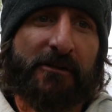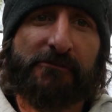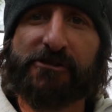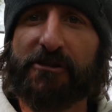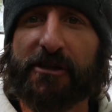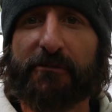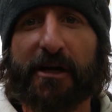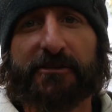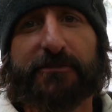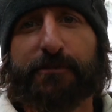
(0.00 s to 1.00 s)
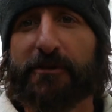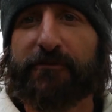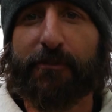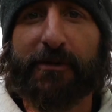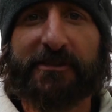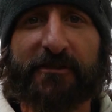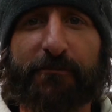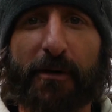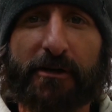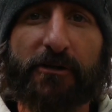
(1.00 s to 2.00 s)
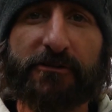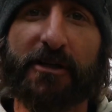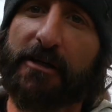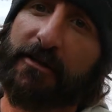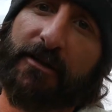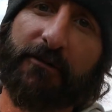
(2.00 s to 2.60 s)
we'll show you around this beautiful place of Bakota.